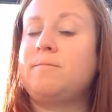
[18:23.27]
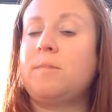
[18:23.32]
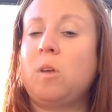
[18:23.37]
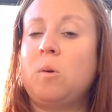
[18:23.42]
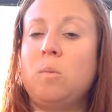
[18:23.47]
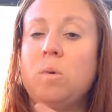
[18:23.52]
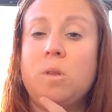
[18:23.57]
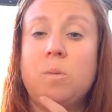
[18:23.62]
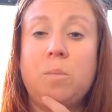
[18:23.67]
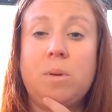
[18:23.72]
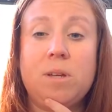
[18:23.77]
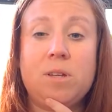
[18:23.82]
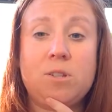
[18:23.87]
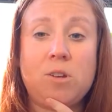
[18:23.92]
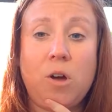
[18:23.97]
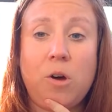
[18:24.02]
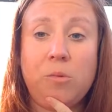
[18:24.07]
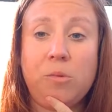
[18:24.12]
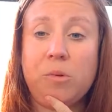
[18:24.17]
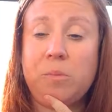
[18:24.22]
Well, the big
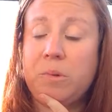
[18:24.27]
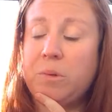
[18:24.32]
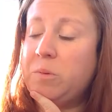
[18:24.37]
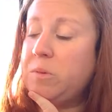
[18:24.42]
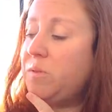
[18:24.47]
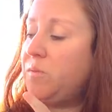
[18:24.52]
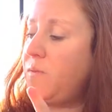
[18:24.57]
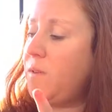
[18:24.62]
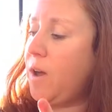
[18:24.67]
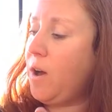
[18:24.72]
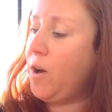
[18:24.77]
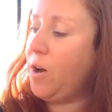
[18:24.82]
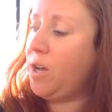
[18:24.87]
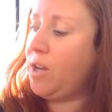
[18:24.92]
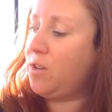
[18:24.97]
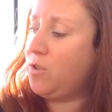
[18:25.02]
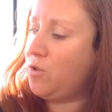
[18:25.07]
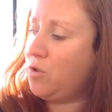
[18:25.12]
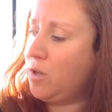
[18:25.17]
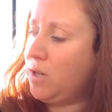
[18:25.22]
tall woman was very
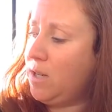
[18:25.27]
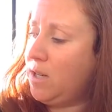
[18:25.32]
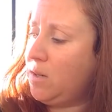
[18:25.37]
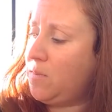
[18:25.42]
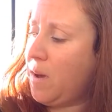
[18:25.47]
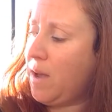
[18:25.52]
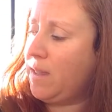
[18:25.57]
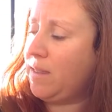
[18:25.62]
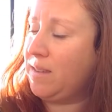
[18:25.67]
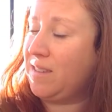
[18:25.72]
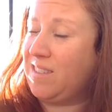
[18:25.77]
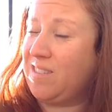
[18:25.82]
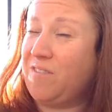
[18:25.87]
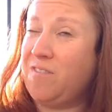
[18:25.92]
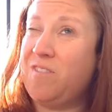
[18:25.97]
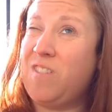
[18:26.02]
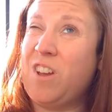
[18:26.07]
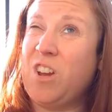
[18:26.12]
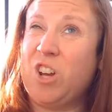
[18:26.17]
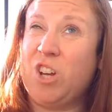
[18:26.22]
intrigued by this
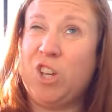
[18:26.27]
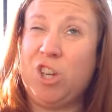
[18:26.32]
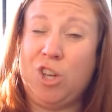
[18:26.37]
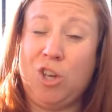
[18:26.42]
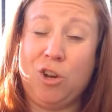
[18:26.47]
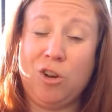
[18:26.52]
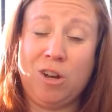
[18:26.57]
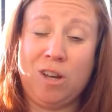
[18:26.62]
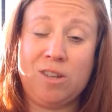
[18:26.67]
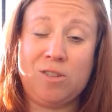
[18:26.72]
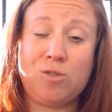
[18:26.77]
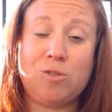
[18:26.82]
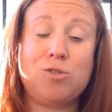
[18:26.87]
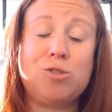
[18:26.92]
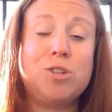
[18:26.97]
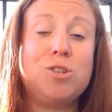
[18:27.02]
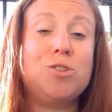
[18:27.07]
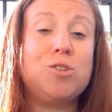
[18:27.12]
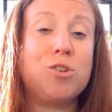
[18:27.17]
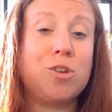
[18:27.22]
and very curious, so
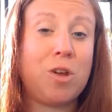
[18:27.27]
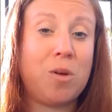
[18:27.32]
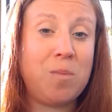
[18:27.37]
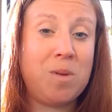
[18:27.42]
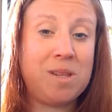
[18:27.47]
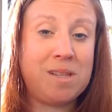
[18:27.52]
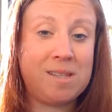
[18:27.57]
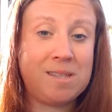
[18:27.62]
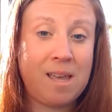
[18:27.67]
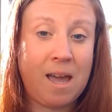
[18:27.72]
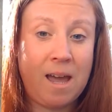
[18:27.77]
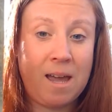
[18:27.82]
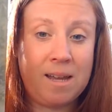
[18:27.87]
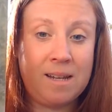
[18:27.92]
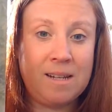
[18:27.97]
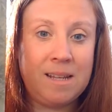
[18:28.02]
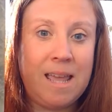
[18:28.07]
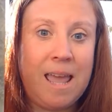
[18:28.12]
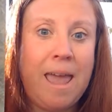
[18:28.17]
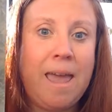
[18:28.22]
she took him
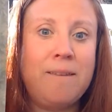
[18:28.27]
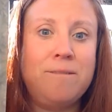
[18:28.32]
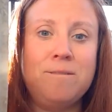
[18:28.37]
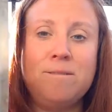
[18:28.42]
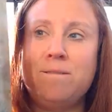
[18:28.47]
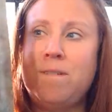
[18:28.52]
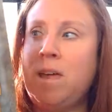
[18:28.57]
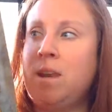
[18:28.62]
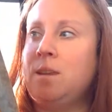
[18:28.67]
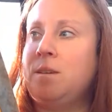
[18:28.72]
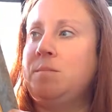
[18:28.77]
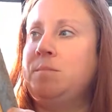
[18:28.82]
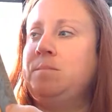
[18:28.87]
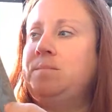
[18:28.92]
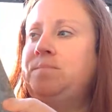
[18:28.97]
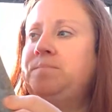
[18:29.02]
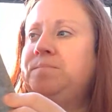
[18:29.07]
inside and fed him.